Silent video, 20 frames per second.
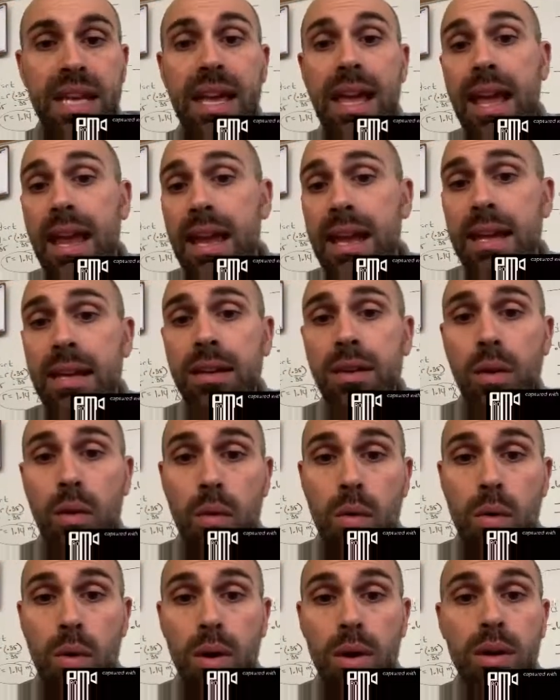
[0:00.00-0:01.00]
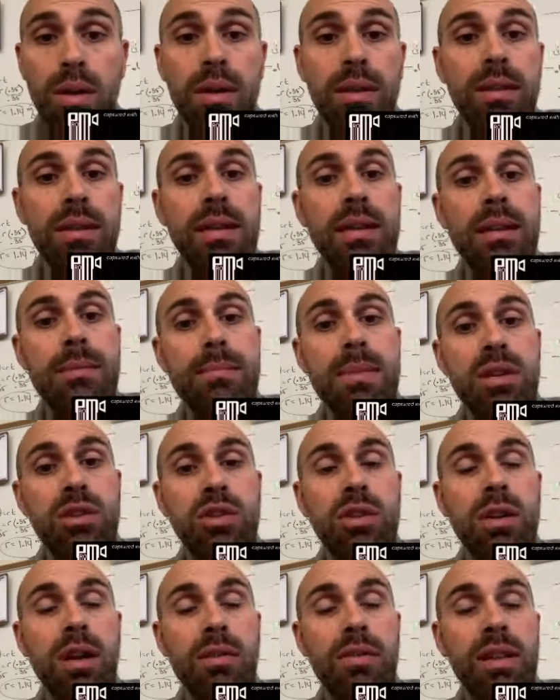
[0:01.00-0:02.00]
and or the
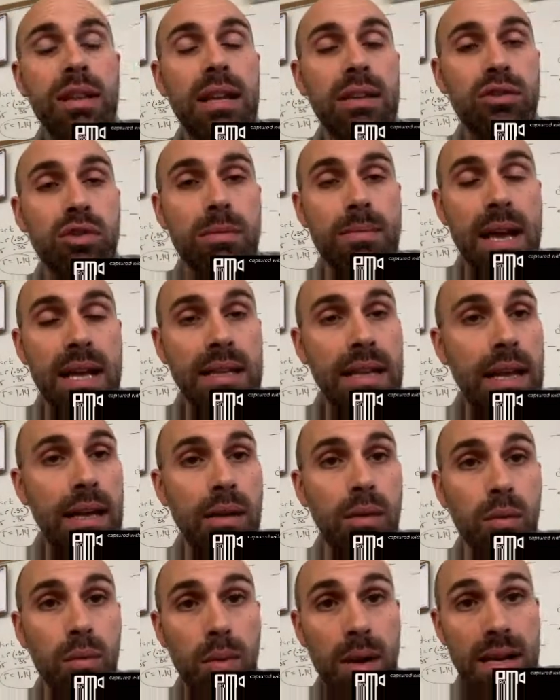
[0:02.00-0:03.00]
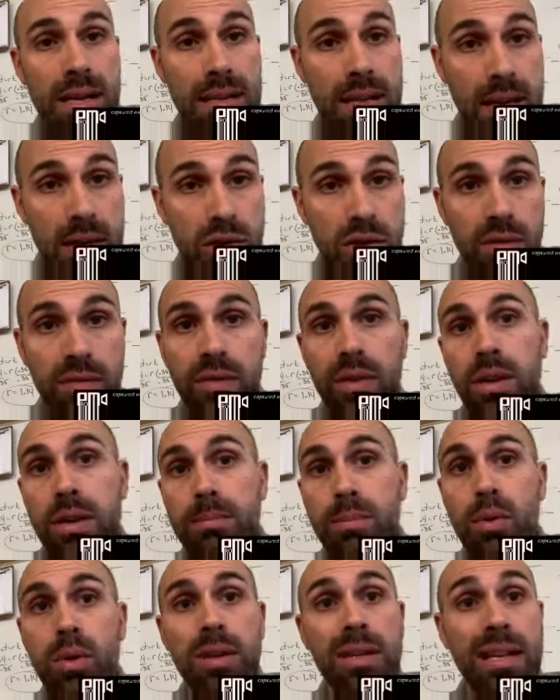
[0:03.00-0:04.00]
emission of electromagnetic radiation. Very
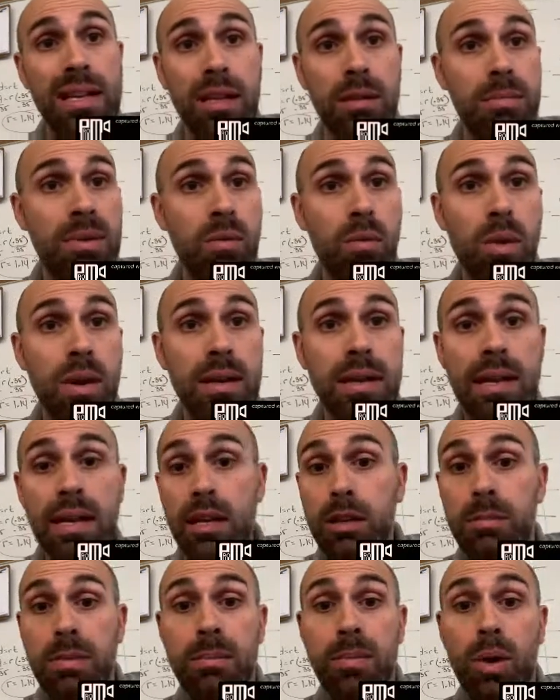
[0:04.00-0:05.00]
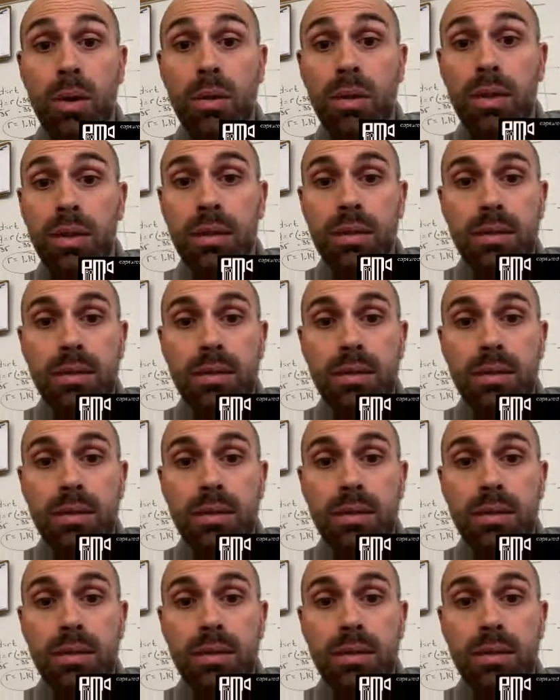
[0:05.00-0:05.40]
important. It could be one, it could be both.